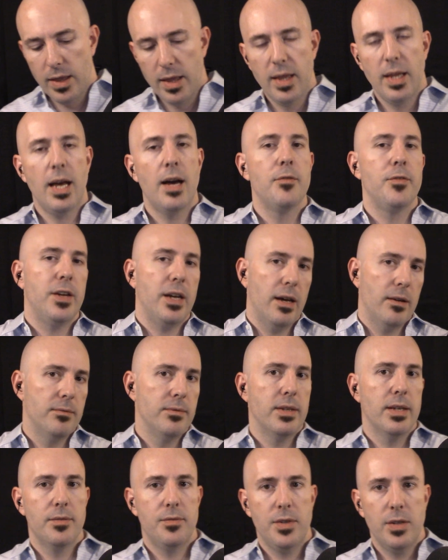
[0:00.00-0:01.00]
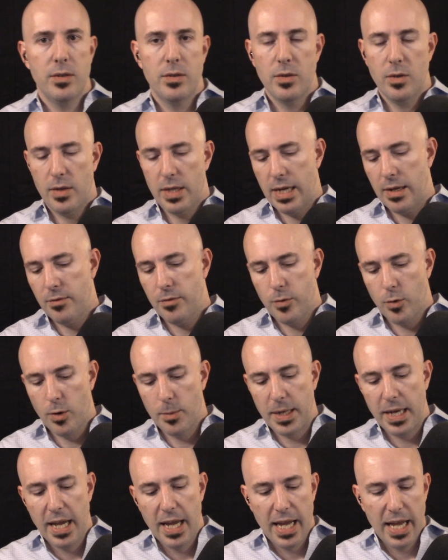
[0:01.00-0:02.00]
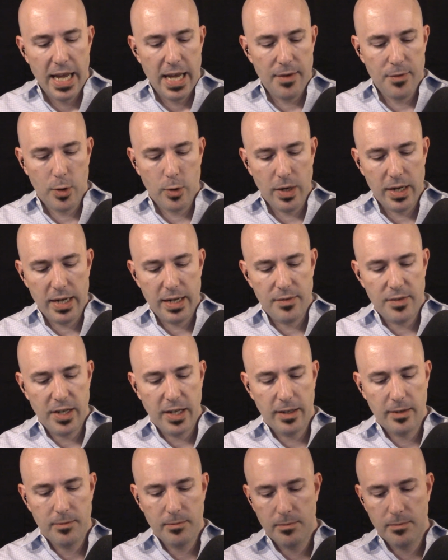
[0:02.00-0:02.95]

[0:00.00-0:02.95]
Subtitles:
Love you if you do that for me. Have a great evening.